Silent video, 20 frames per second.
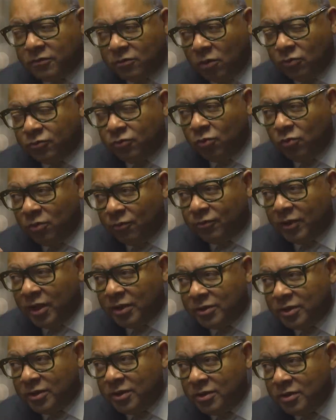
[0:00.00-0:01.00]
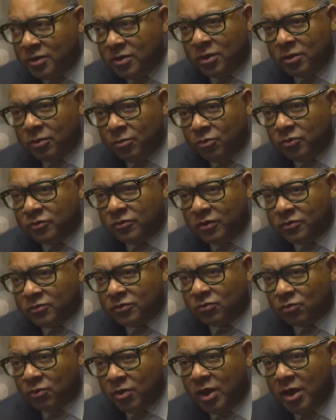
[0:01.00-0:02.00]
it's also reflected in the younger
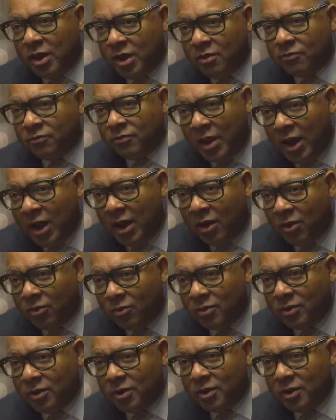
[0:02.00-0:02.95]
musicians we have now.